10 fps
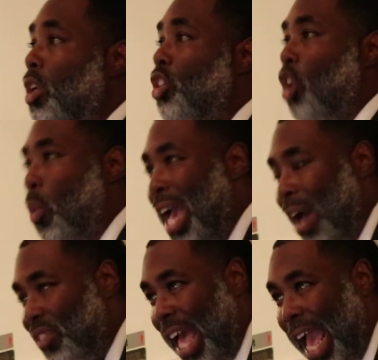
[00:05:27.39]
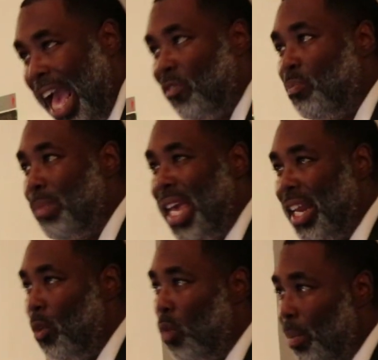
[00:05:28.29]
So we have to have
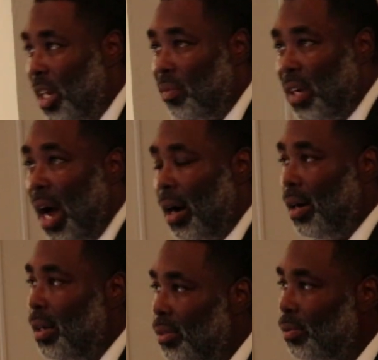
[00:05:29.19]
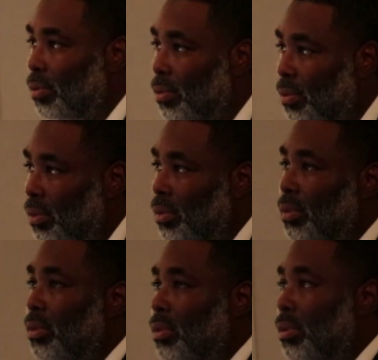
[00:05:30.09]
men and women of God.
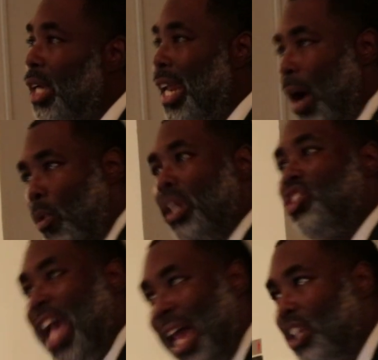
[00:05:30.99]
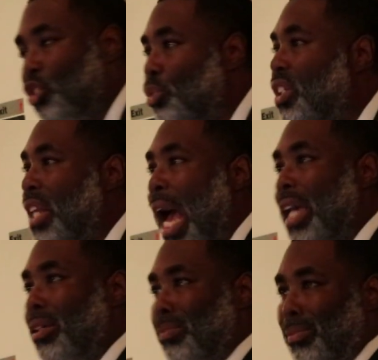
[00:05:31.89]
And I want to challenge you
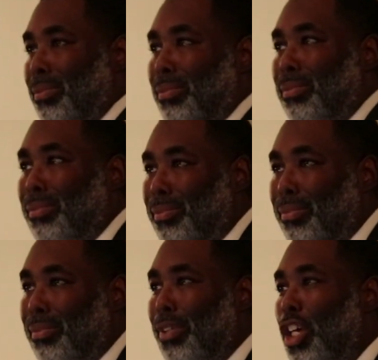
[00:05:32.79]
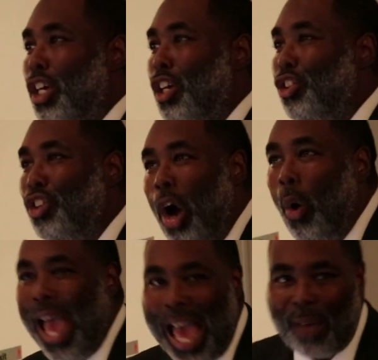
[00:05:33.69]
tonight. You
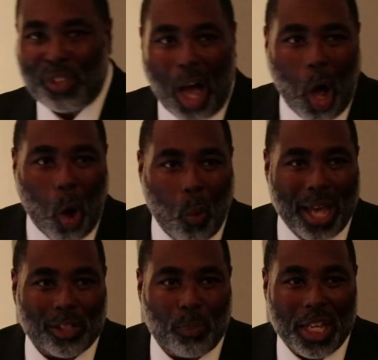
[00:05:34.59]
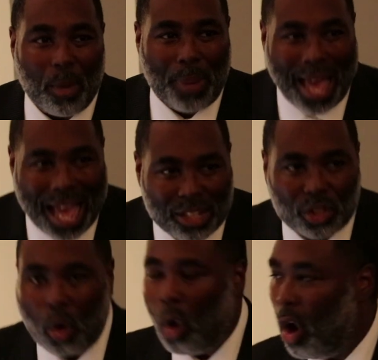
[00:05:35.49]
don't have to always be a
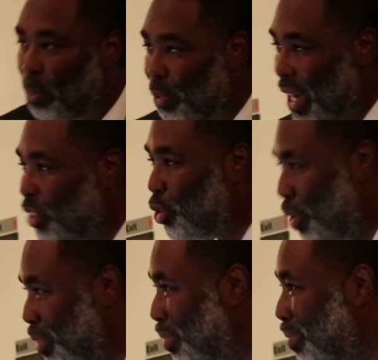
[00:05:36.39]
pastor or a preacher.